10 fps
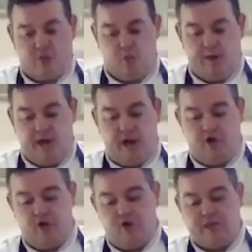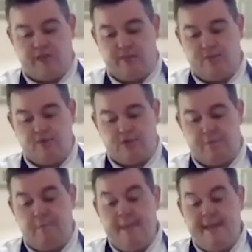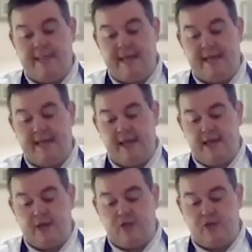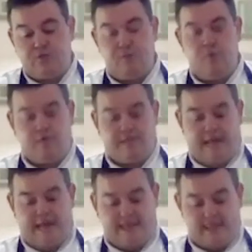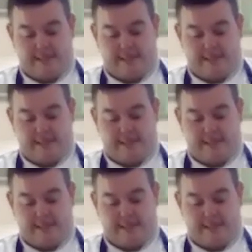We are using the most amazing smoked haddock,